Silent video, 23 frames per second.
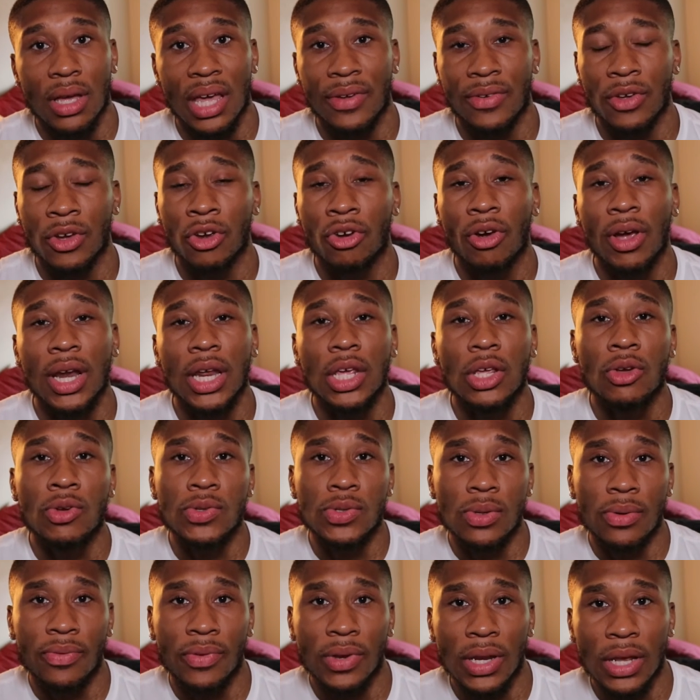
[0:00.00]
If you're creating
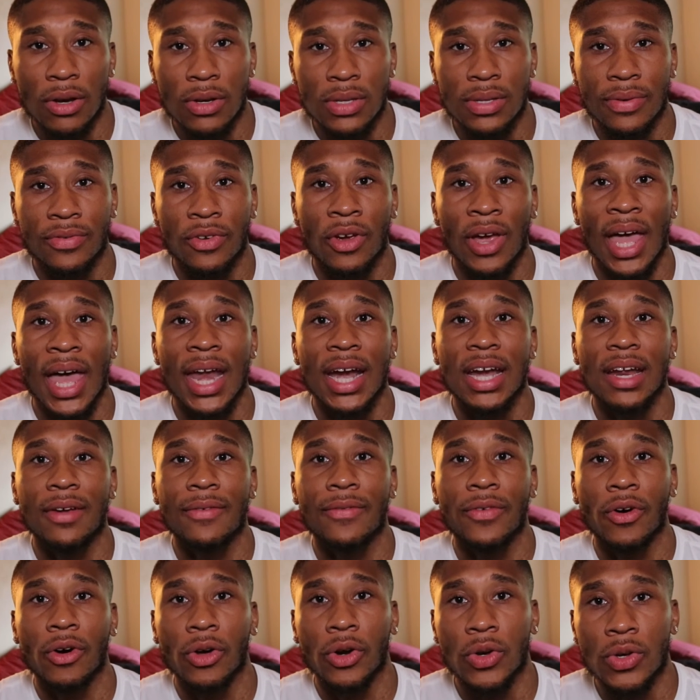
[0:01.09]
YouTube videos, if you're editing
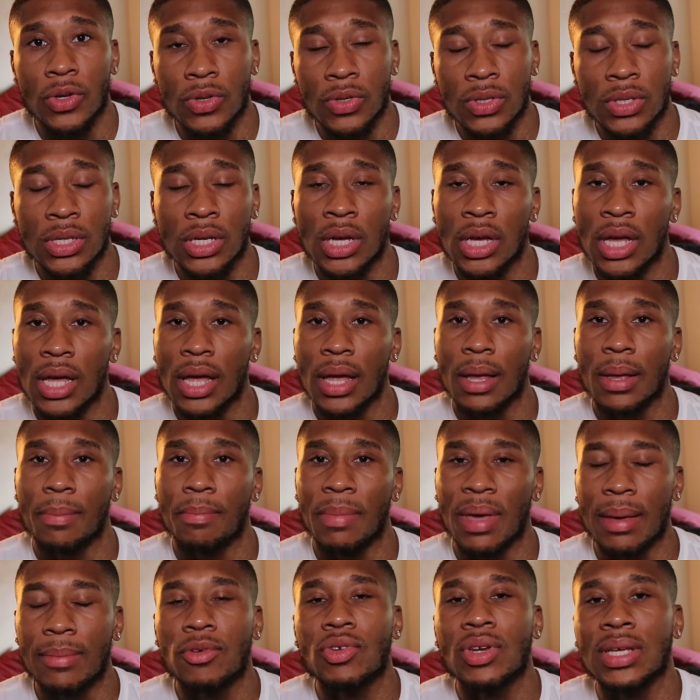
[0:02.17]
photos,
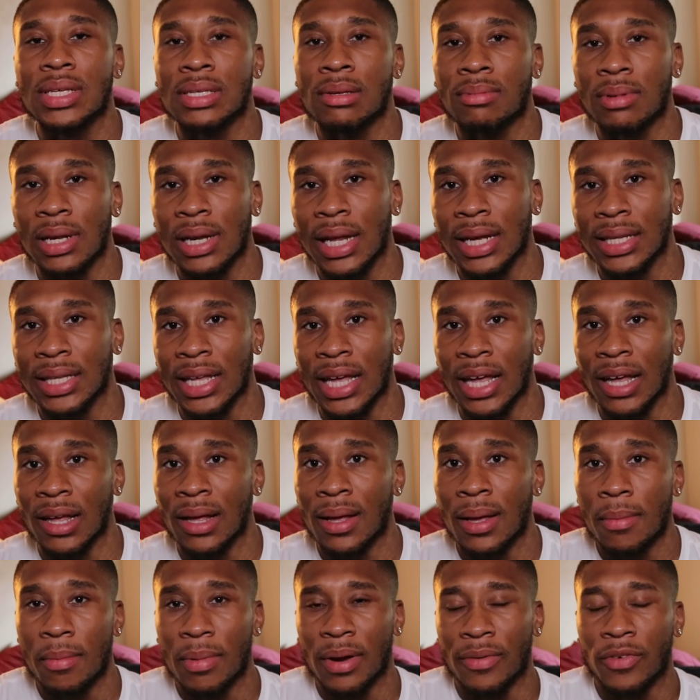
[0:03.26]
maybe you need something like that.
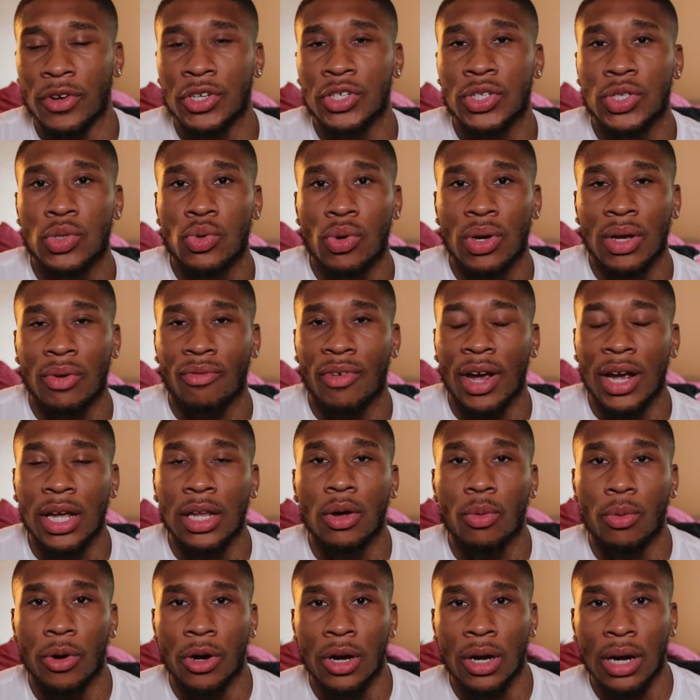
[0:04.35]
But if you're just doing
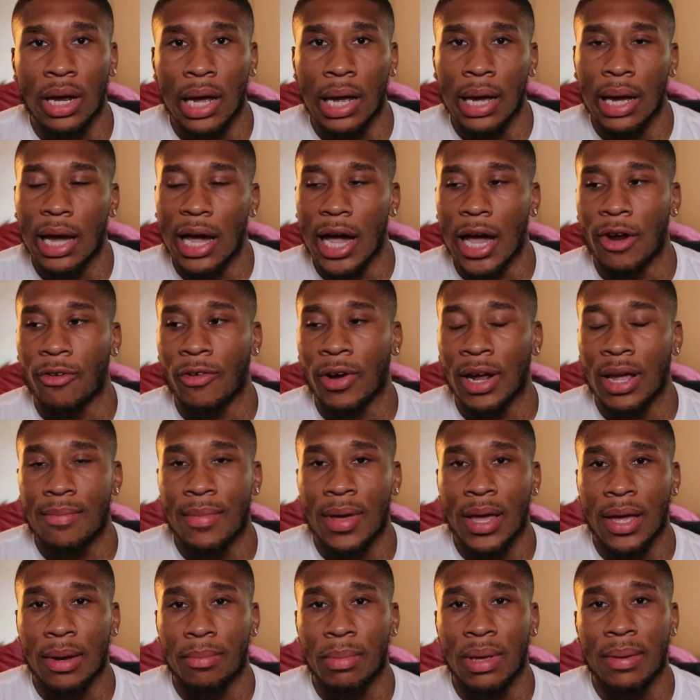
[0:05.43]
regular work, I'd
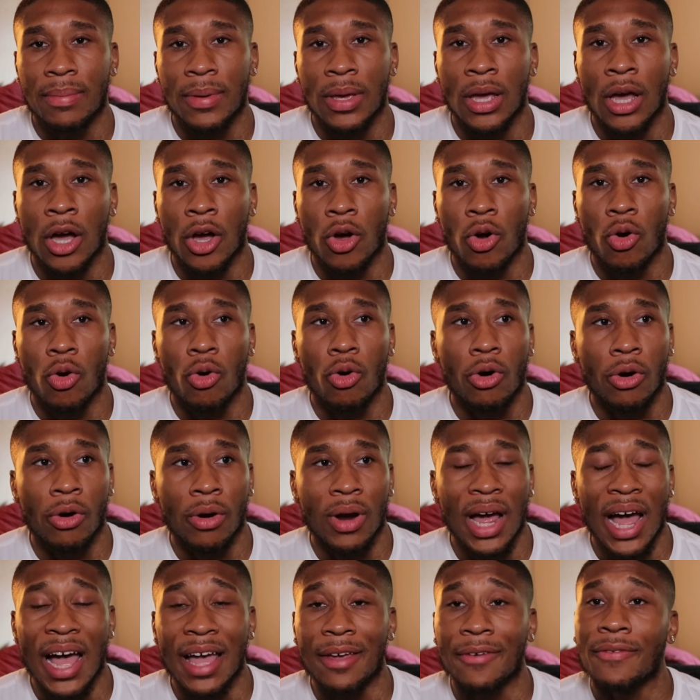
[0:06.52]
recommend maybe a Core
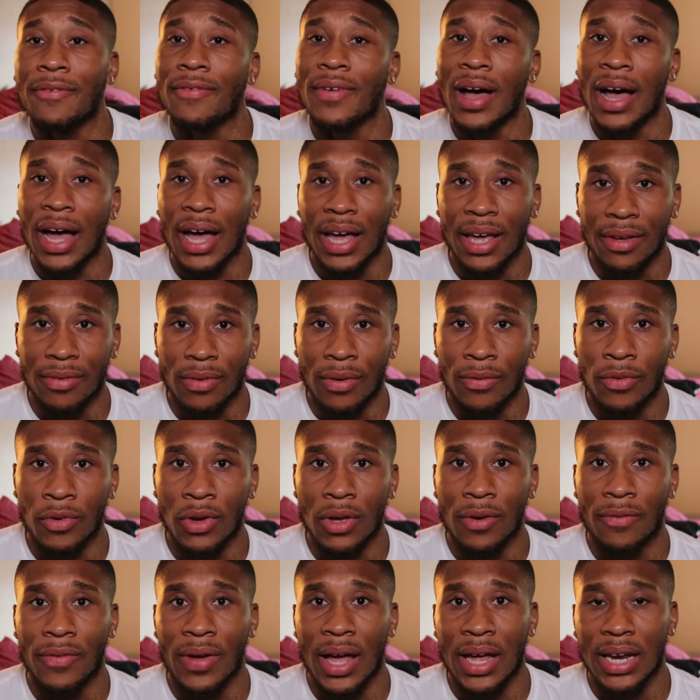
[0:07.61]
i5 if you
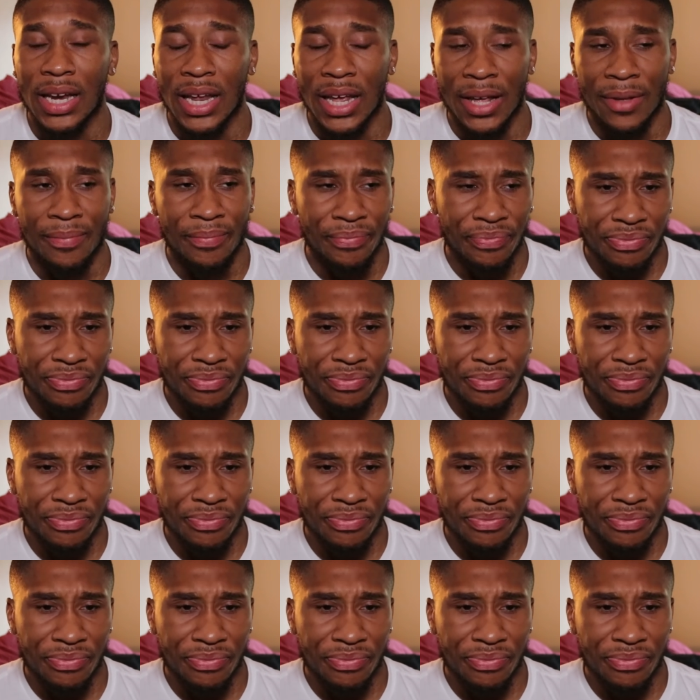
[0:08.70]
can find that.